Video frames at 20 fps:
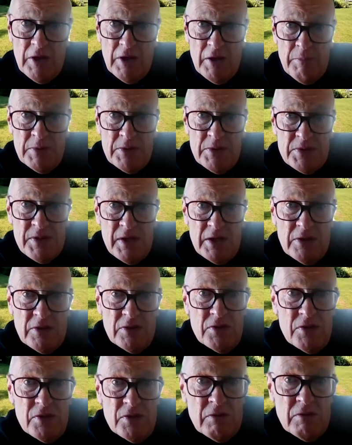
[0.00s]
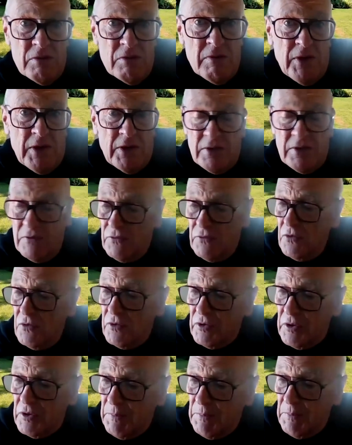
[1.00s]
government's attitude. In fact, if you
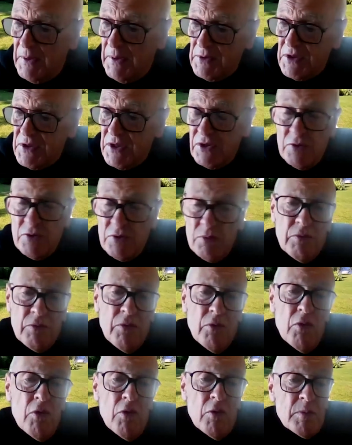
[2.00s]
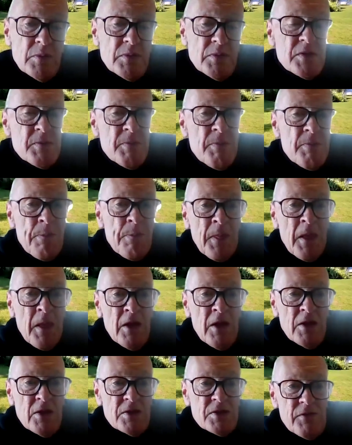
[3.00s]
look at the public sector reforms,
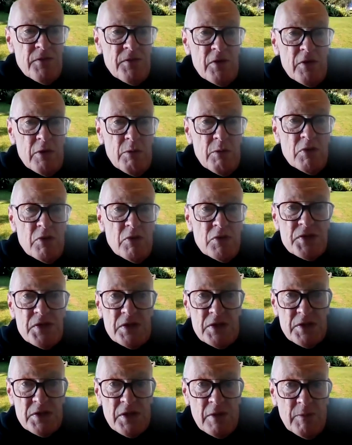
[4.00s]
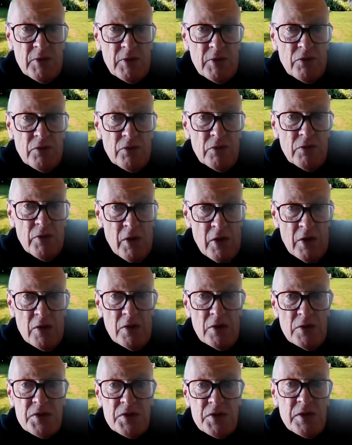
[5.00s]
there's a very real sense coming through
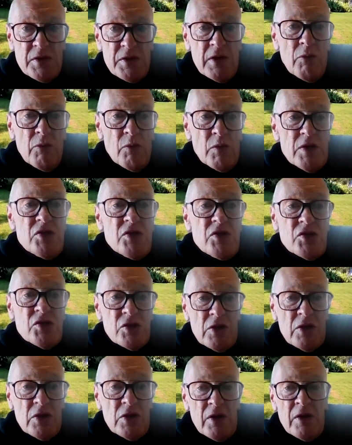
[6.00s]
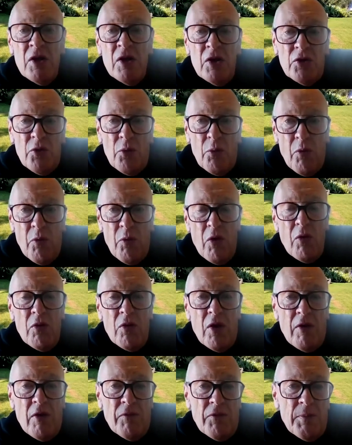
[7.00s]
those that regionally the
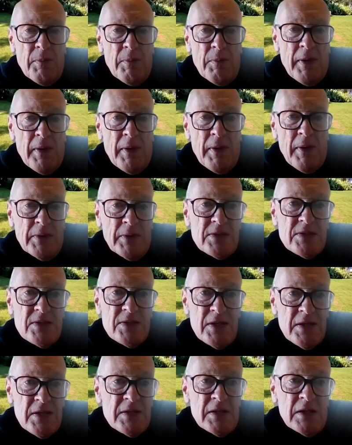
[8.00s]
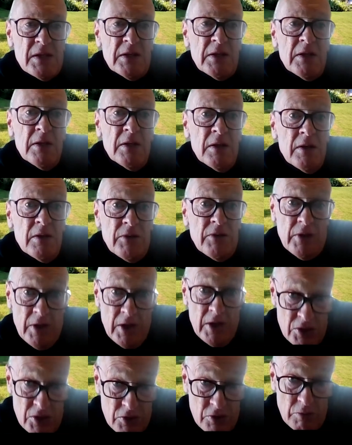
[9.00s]
role of the public sector, the
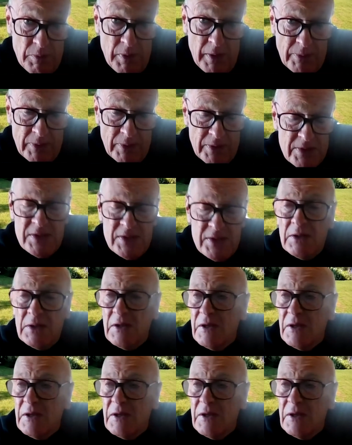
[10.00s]
national public sector,